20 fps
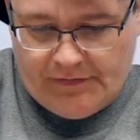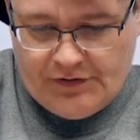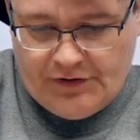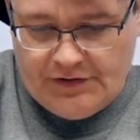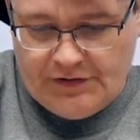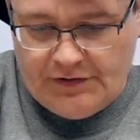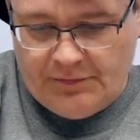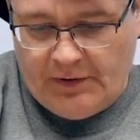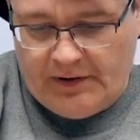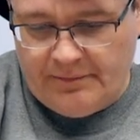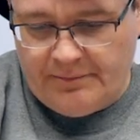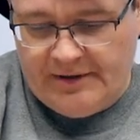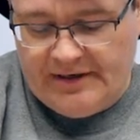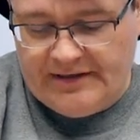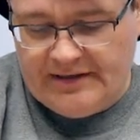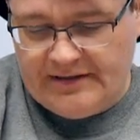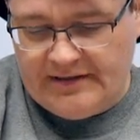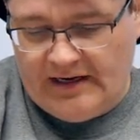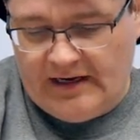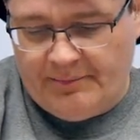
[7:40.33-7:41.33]
Just one piece
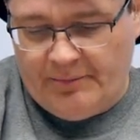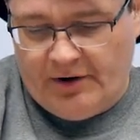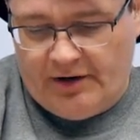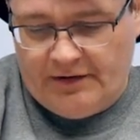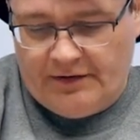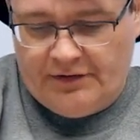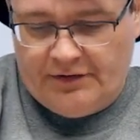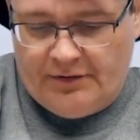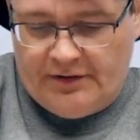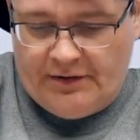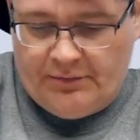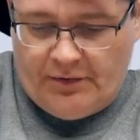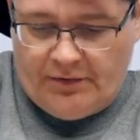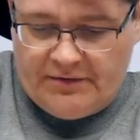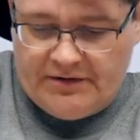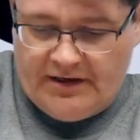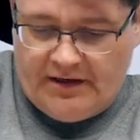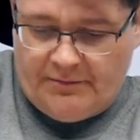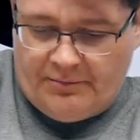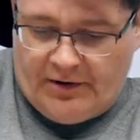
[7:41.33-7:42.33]
of tape ought to do it. It won't
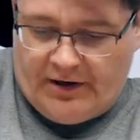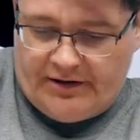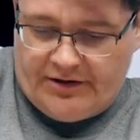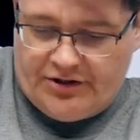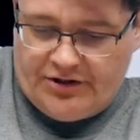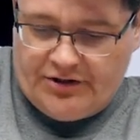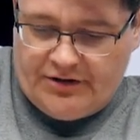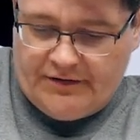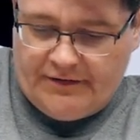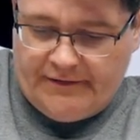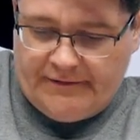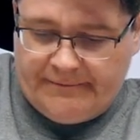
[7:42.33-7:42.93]
take much.